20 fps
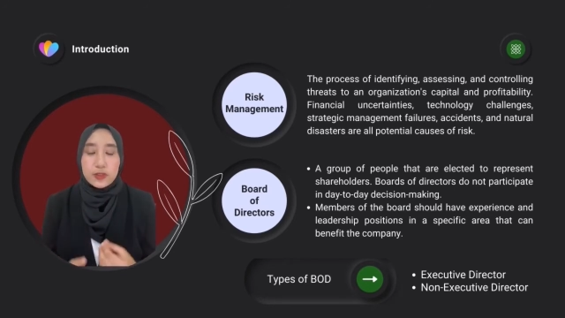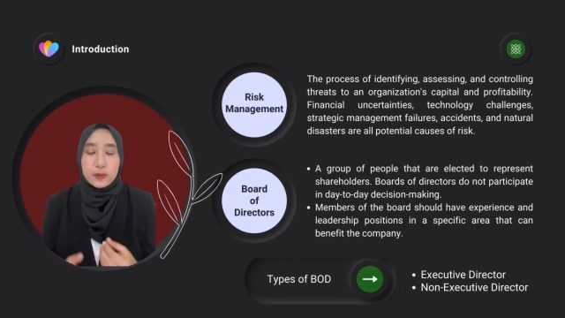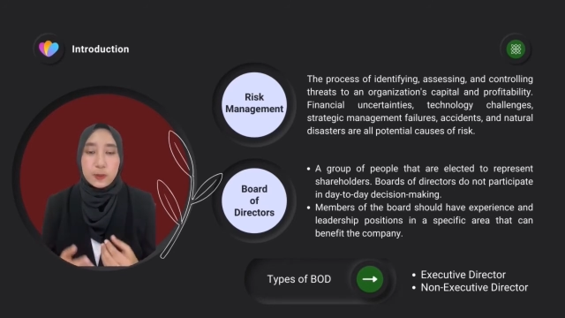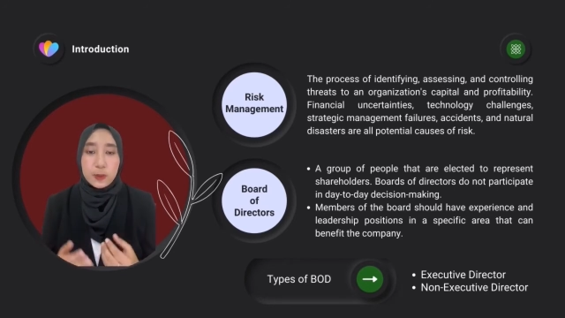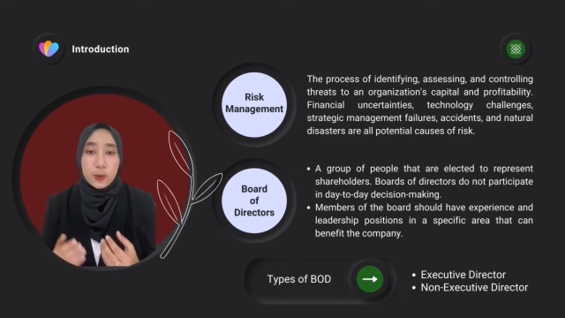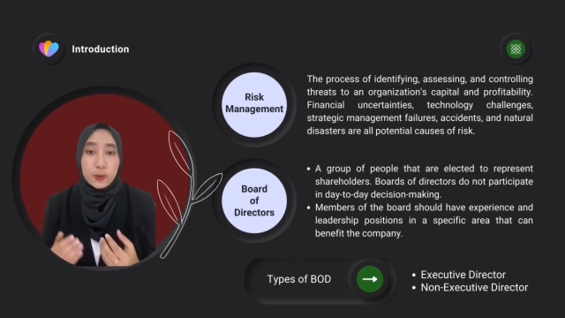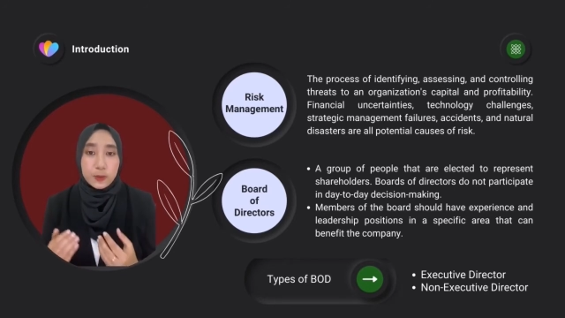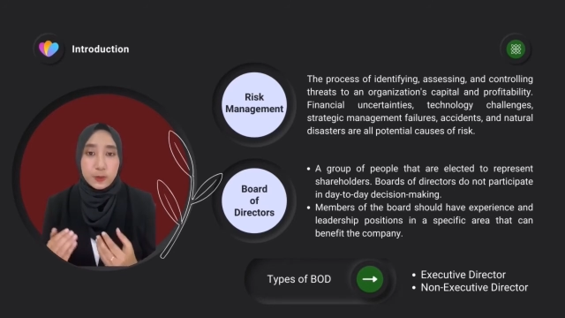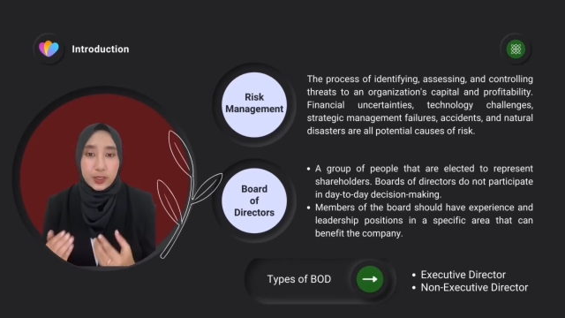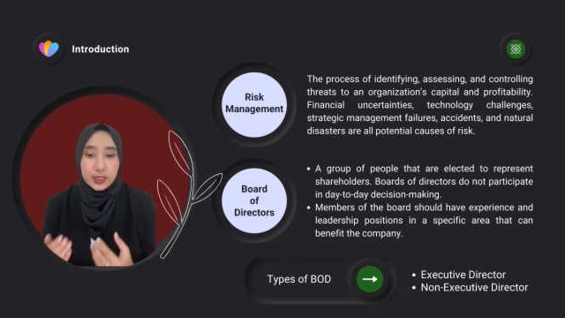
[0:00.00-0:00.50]

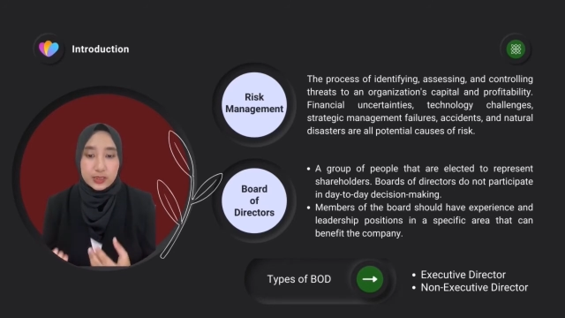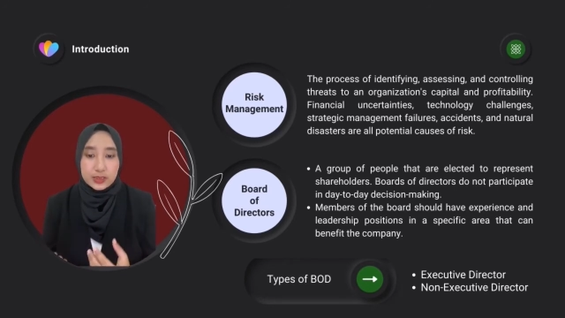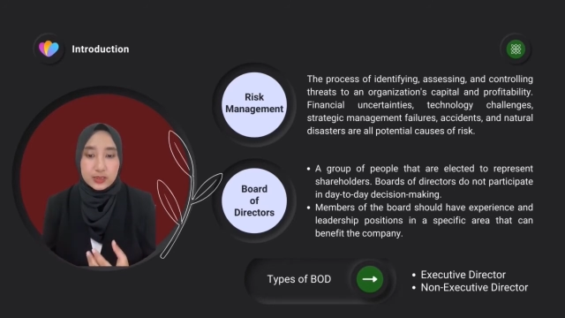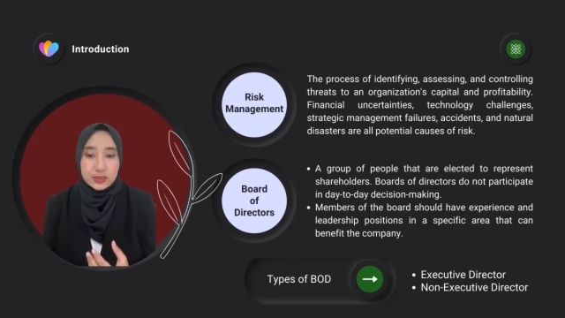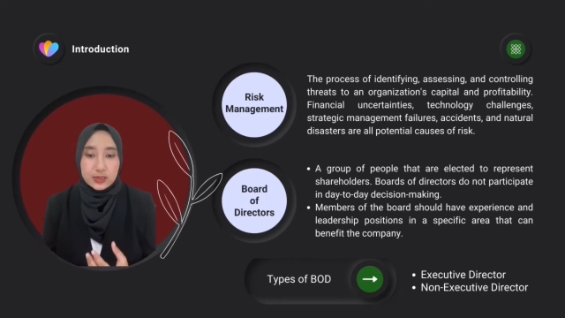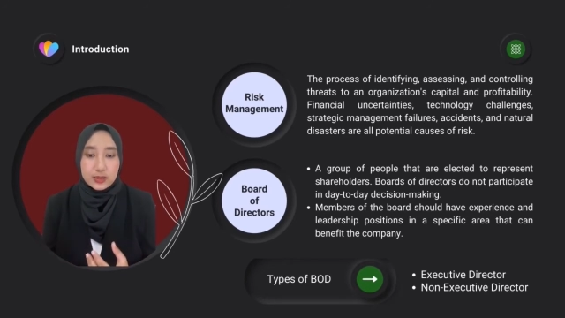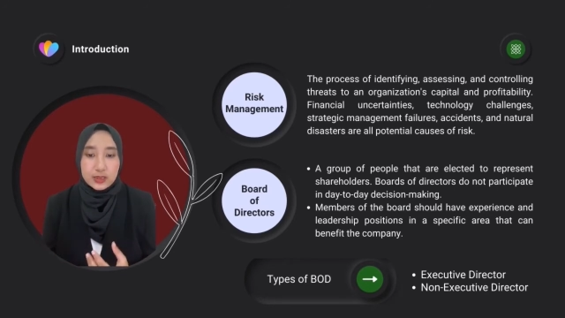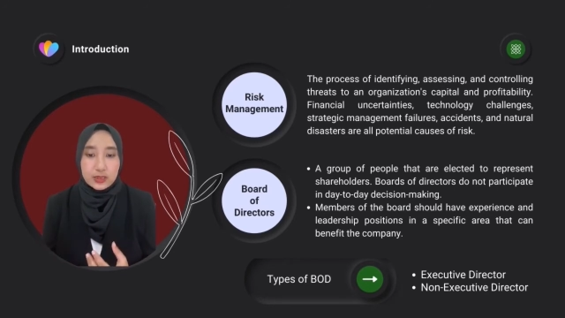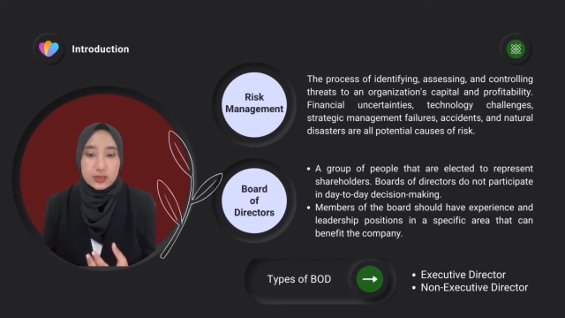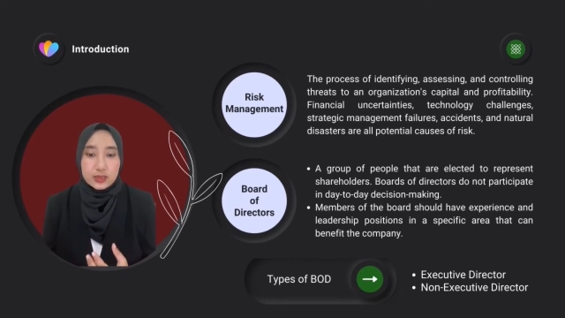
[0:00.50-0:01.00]

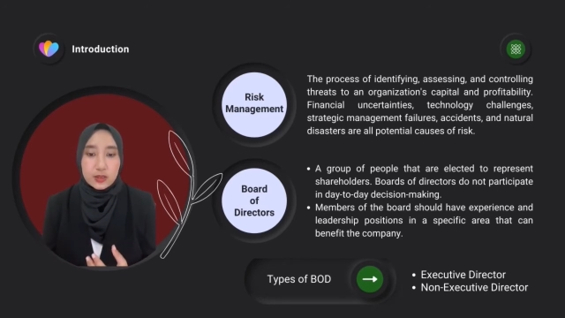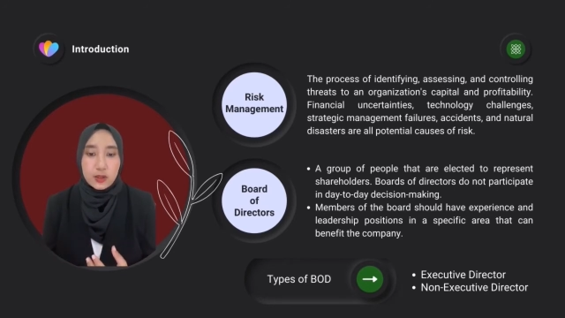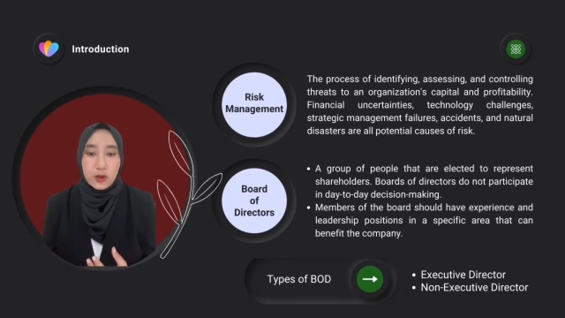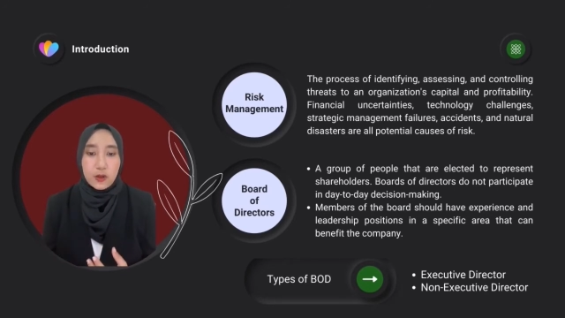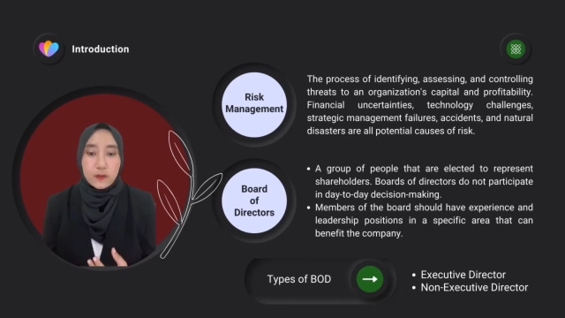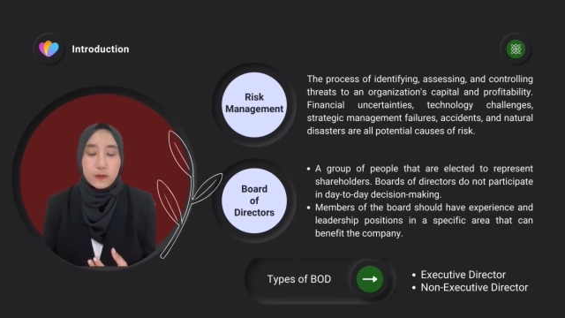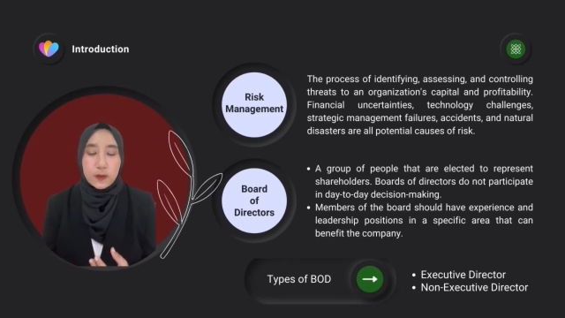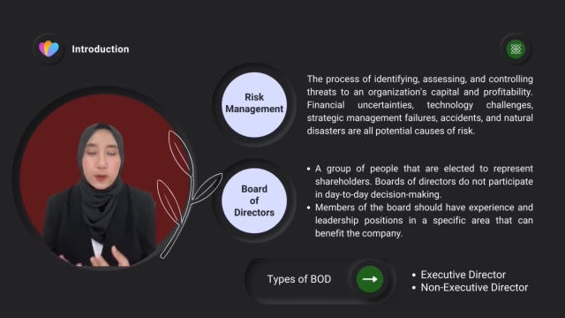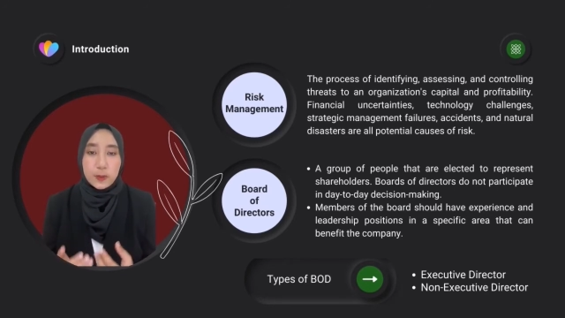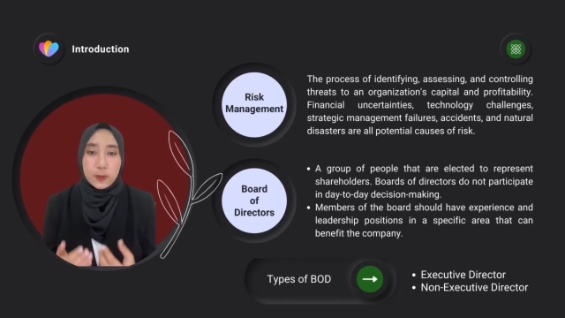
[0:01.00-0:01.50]
complexities of
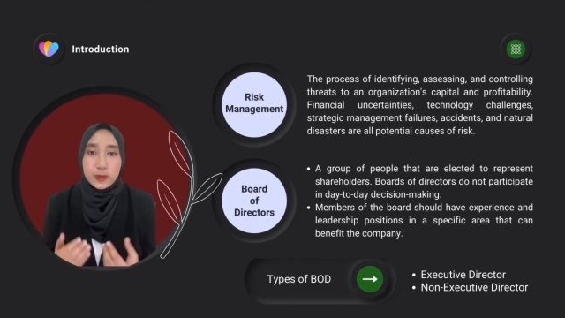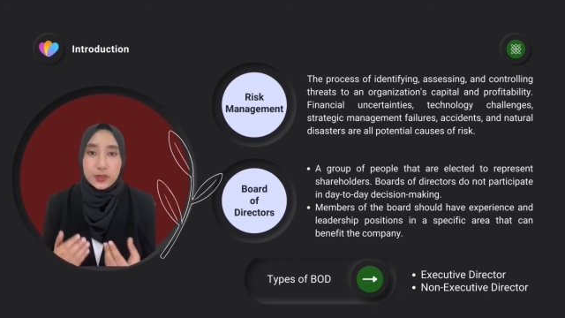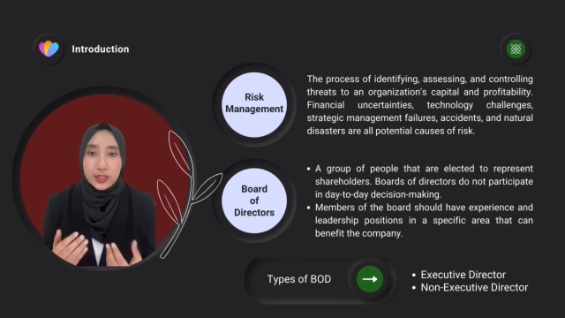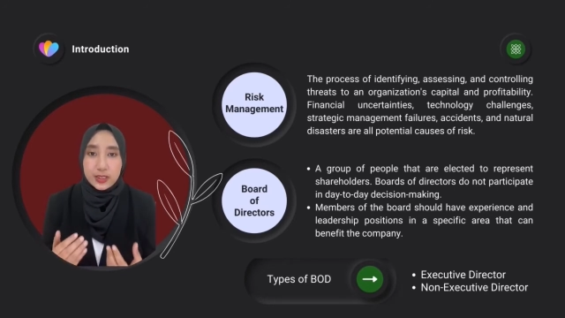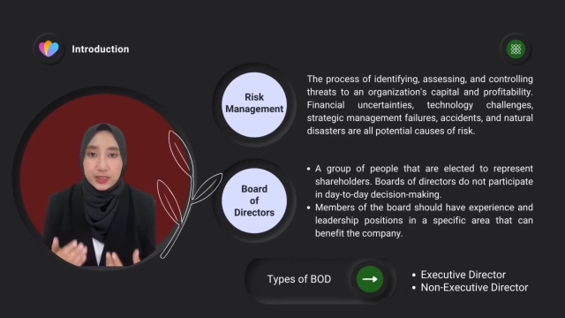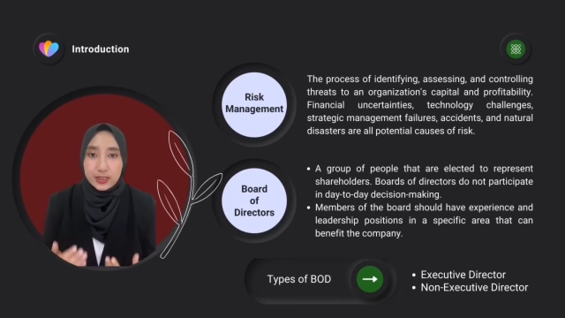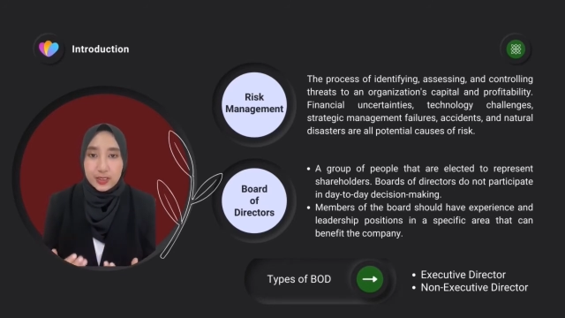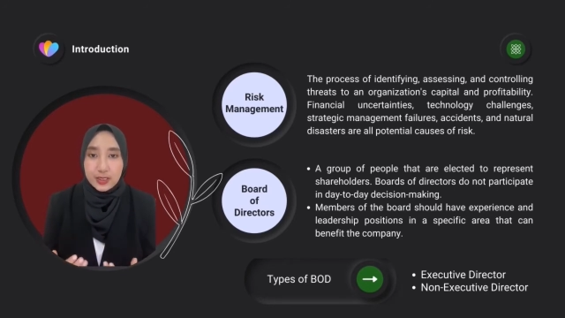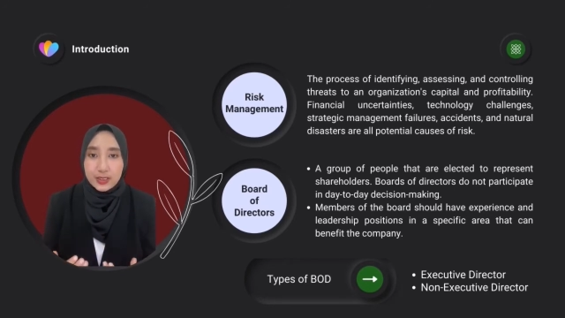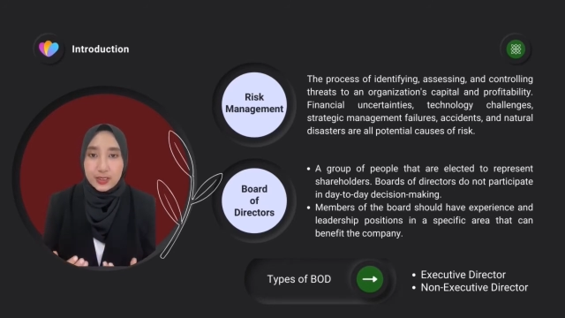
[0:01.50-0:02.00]

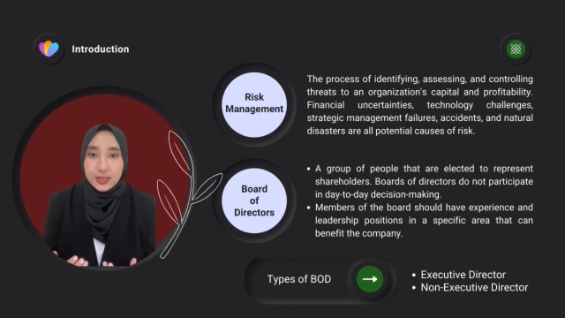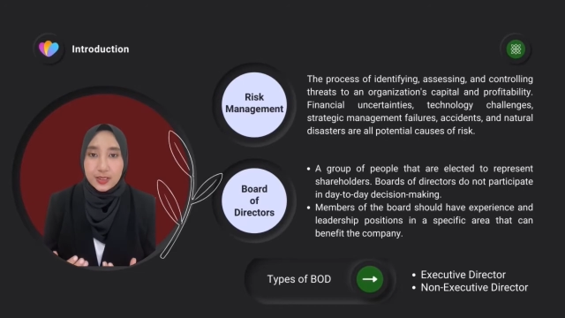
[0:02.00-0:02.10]
operating